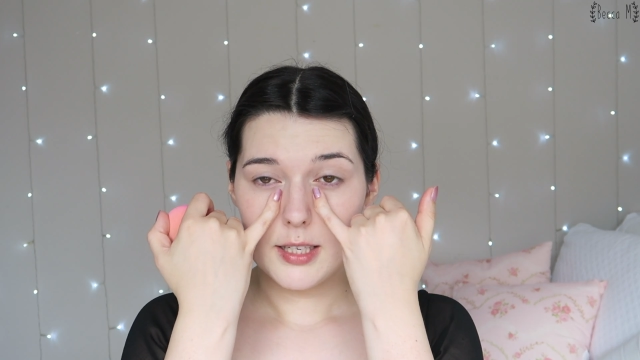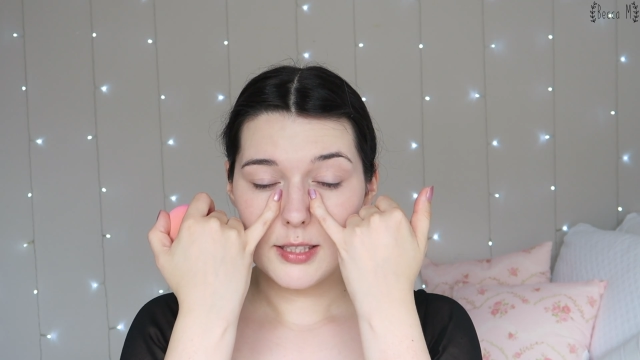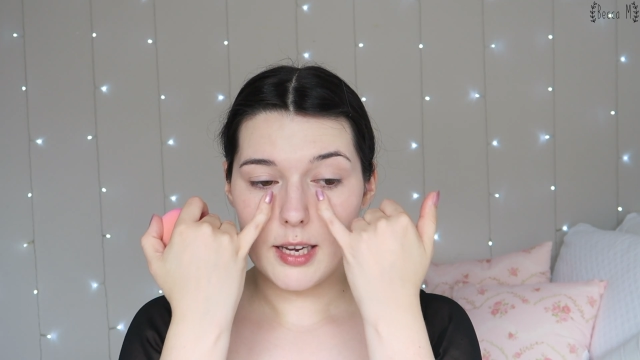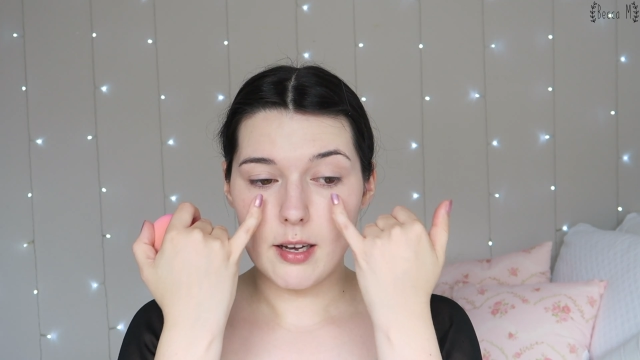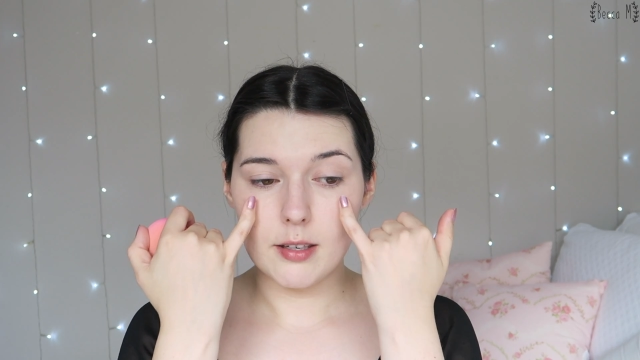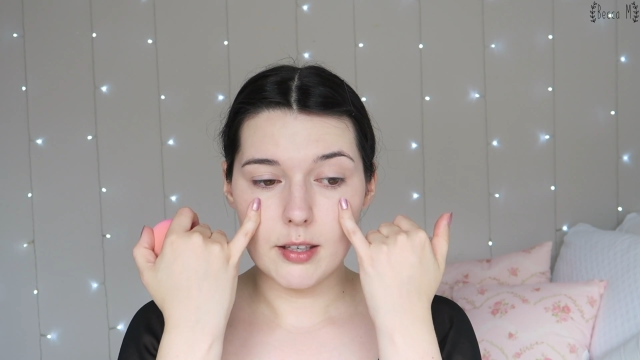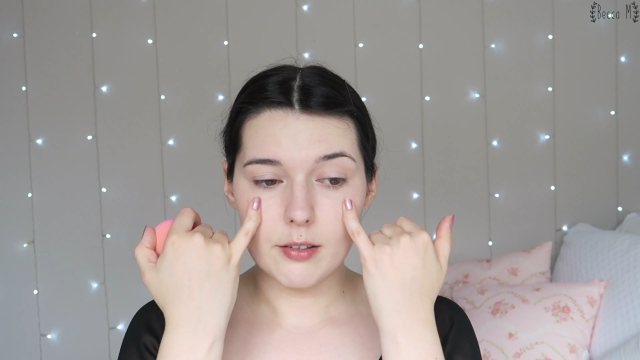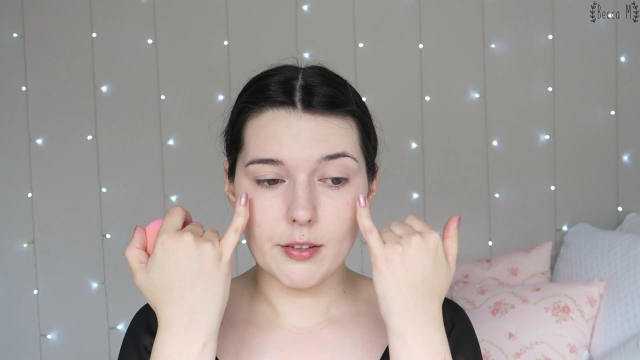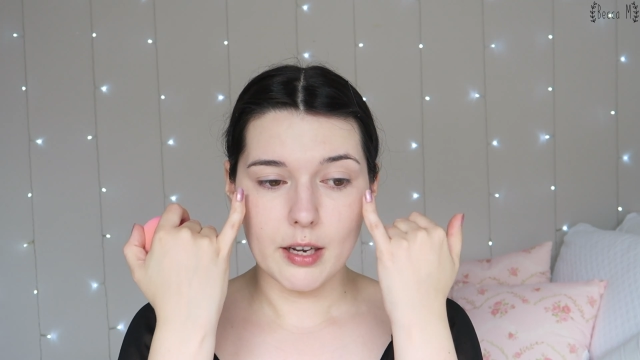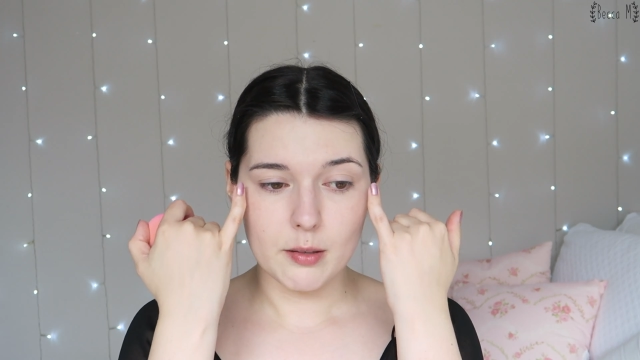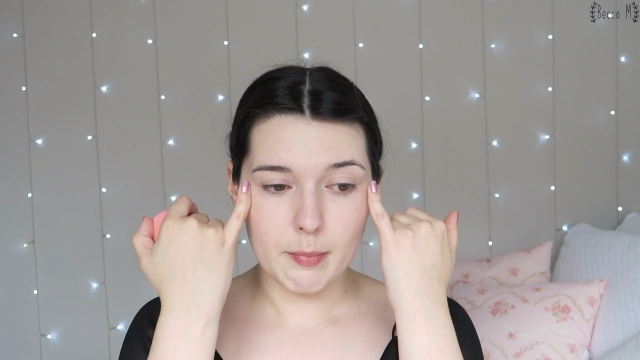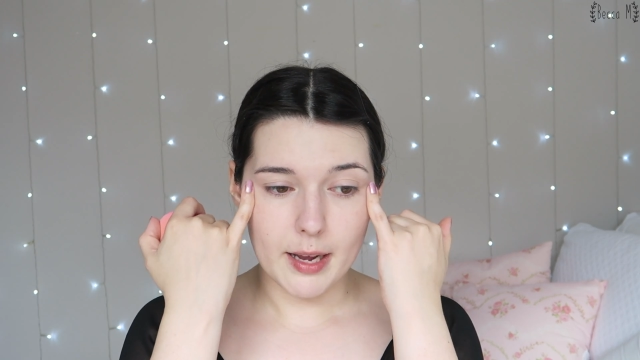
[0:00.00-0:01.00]
down
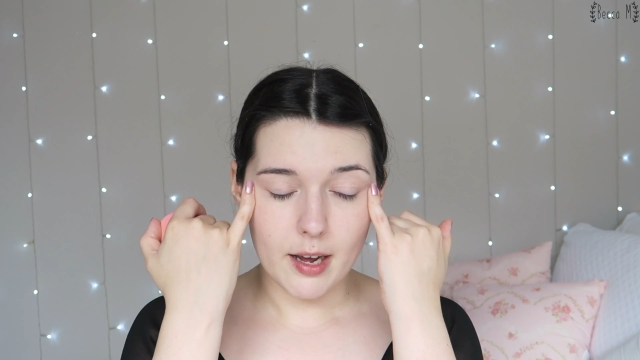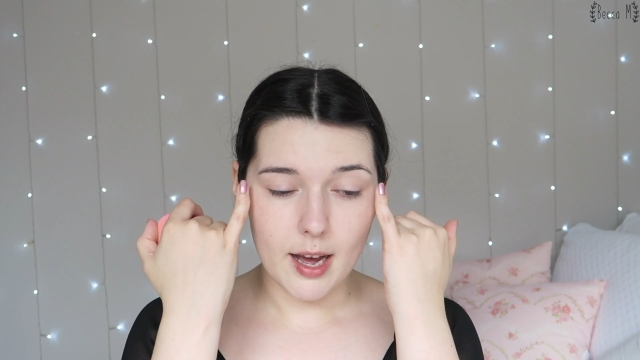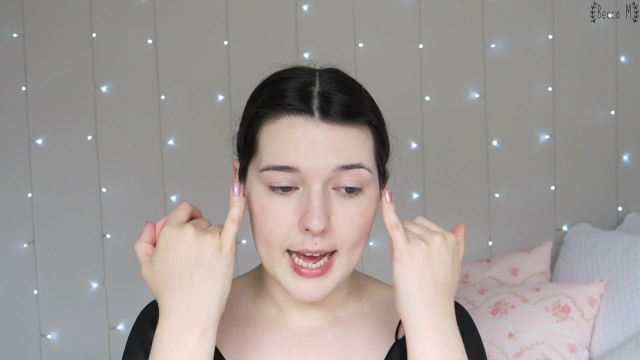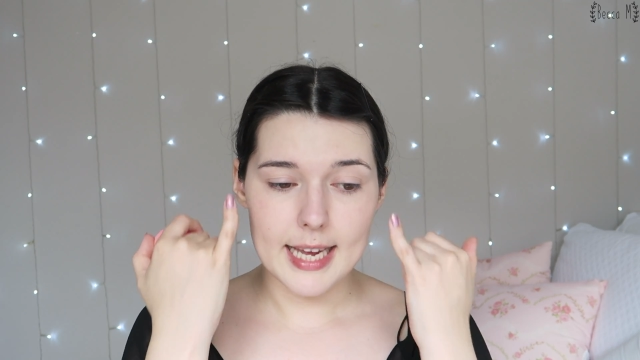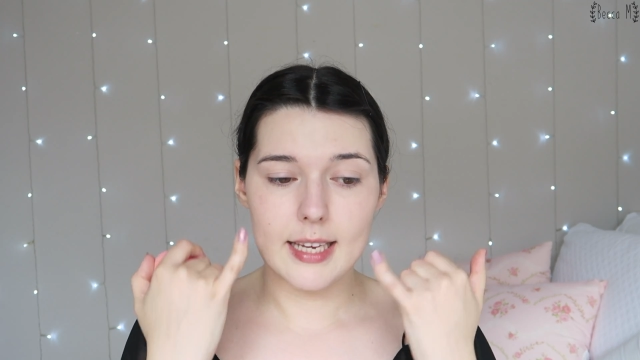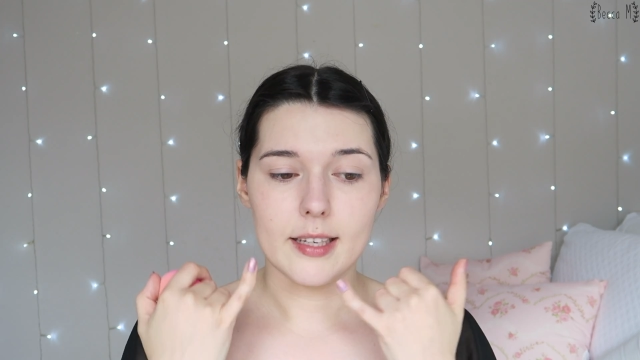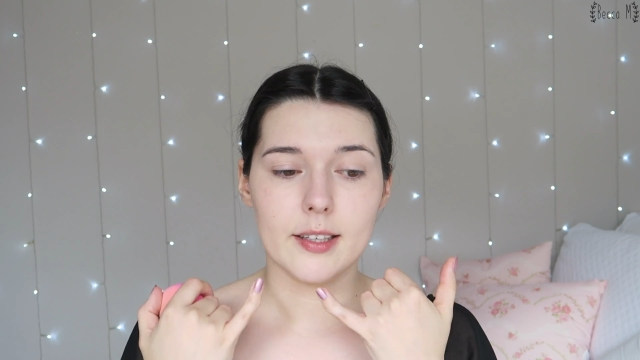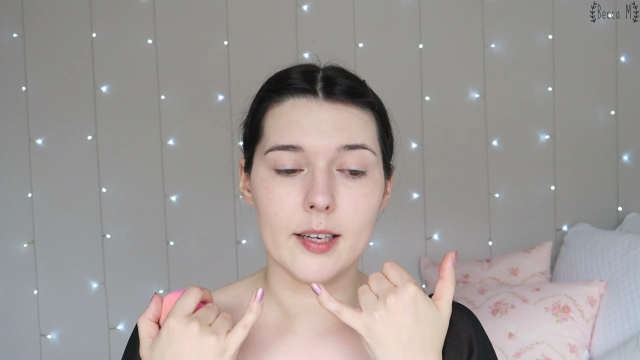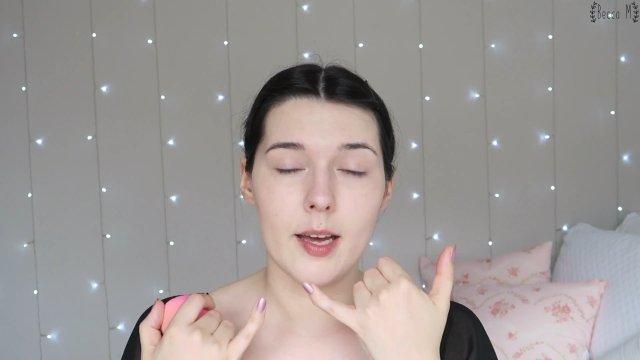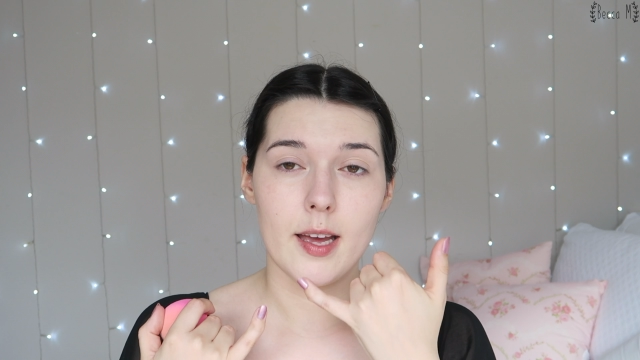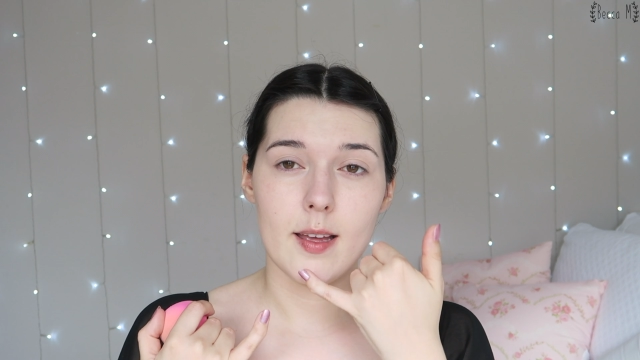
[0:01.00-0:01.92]
around my eye area